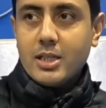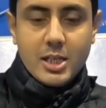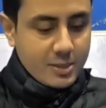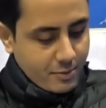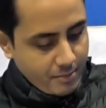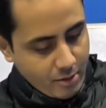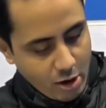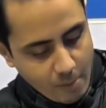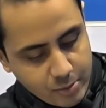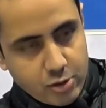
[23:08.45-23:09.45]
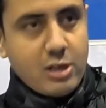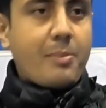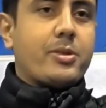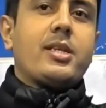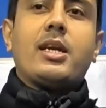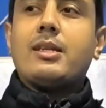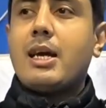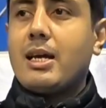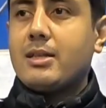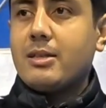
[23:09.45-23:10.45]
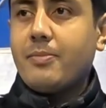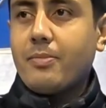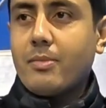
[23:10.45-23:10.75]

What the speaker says: Just from the options, you have to select the answer.